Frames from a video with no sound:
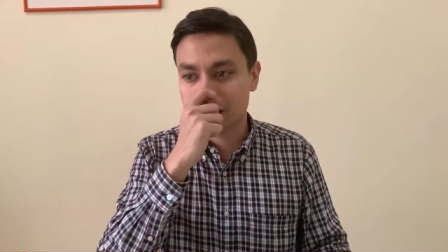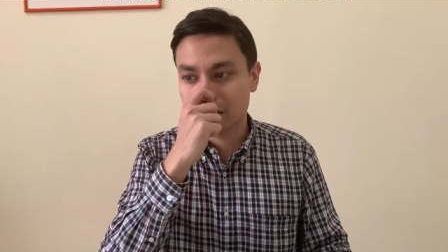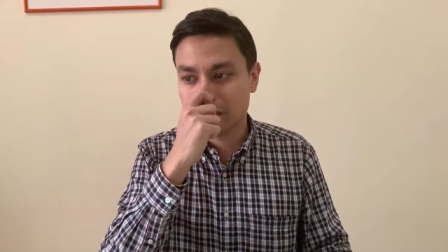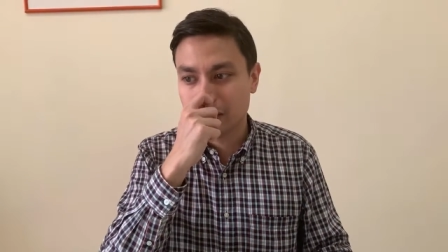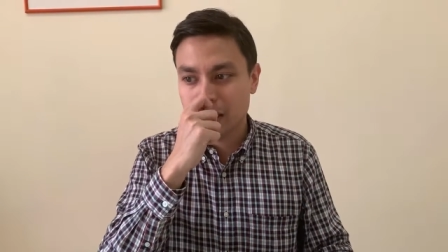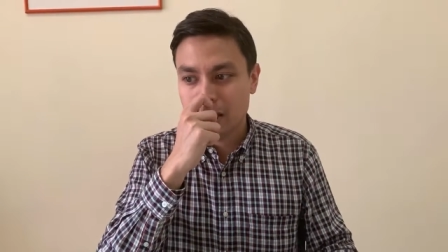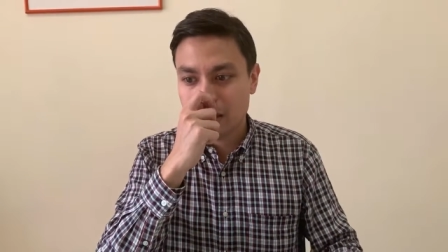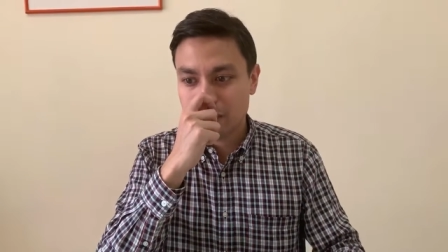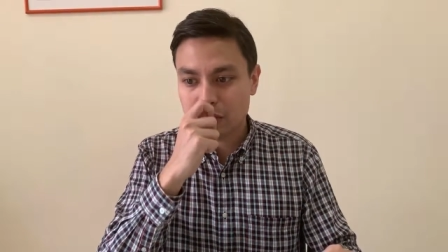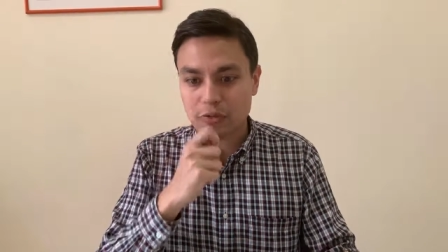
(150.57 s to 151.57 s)
So
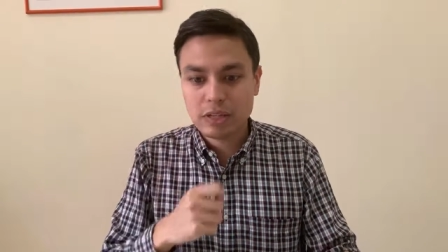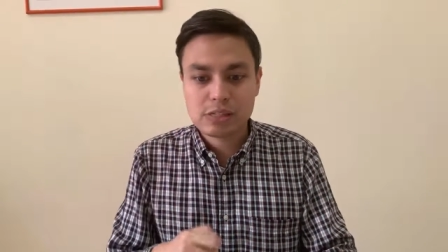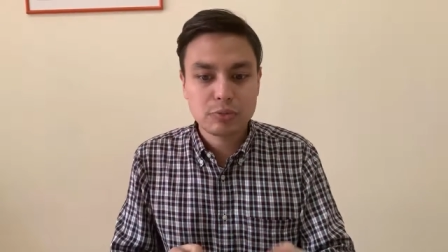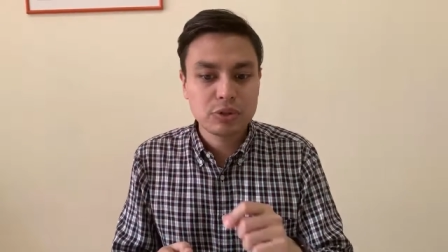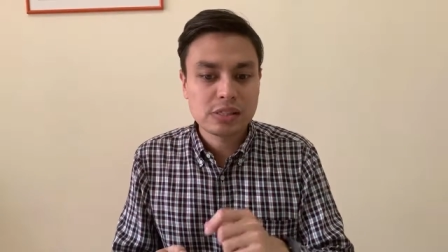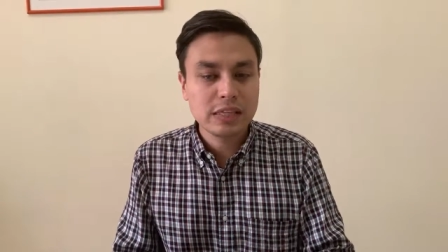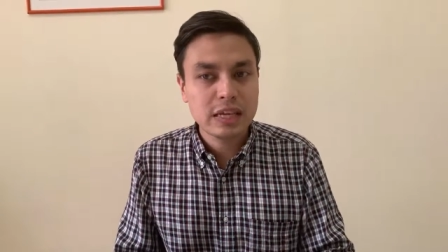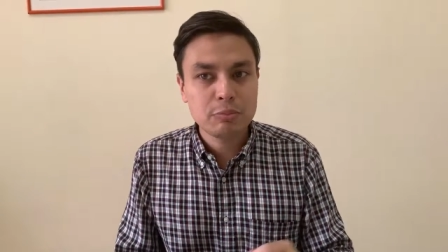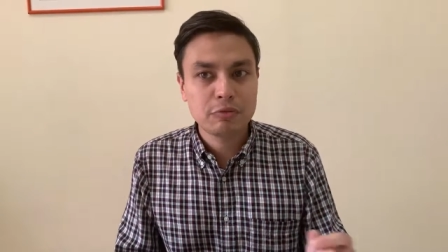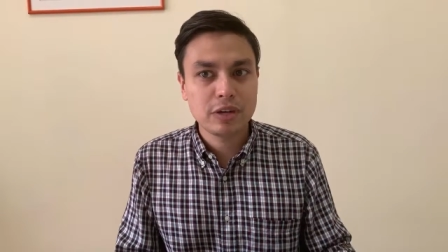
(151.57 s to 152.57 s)
if you write someone's
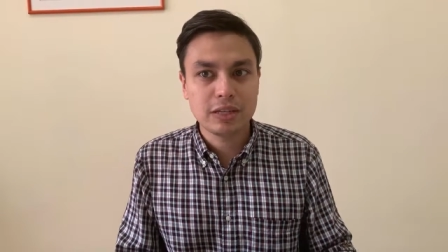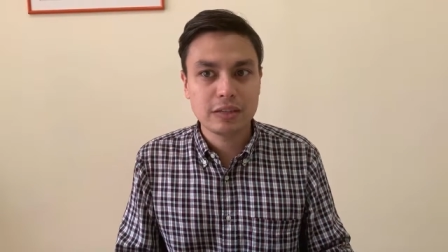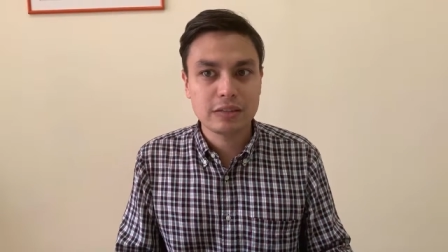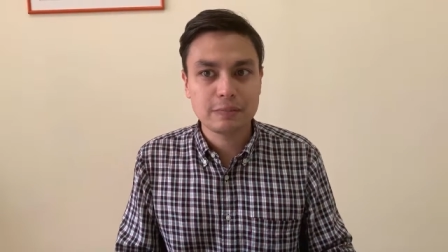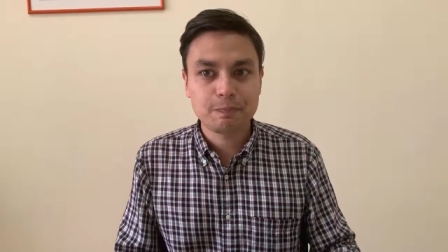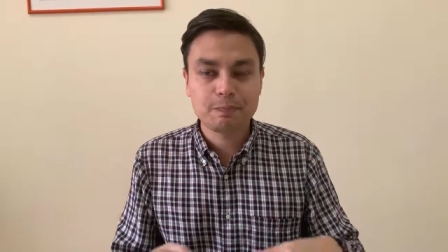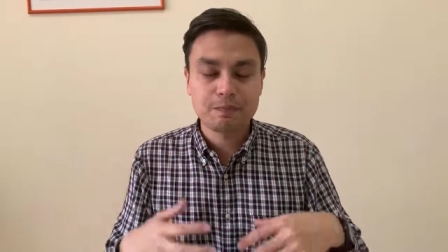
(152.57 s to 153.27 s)
name in red ink,